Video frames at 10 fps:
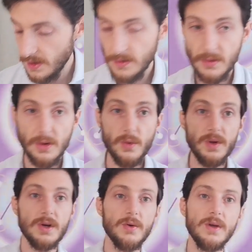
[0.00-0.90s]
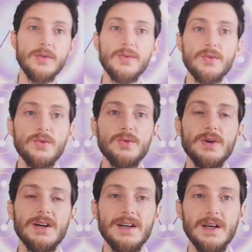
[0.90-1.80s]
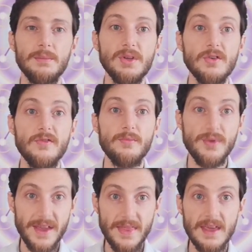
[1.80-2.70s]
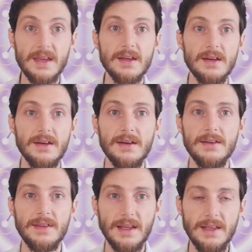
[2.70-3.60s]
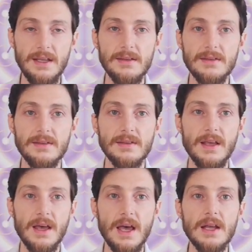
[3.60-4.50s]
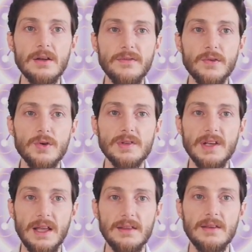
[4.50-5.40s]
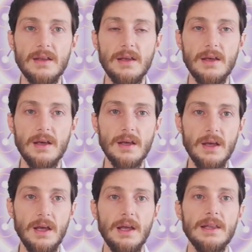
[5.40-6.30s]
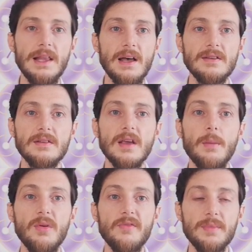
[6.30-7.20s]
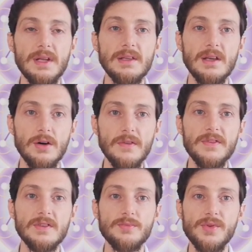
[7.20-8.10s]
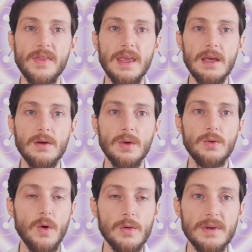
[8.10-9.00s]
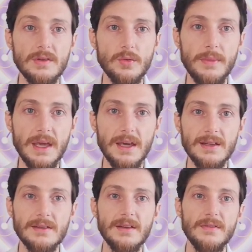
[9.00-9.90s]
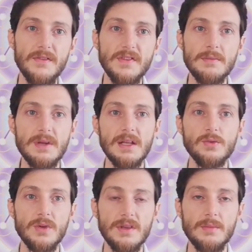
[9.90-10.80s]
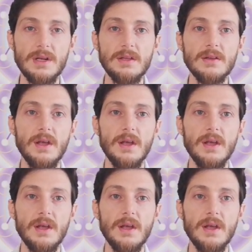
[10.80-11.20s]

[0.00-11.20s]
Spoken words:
So we're going through a bit of breathing techniques, and of course at the last couple of minutes of this breathing we'll do our best to make it 15 minute 20 minute,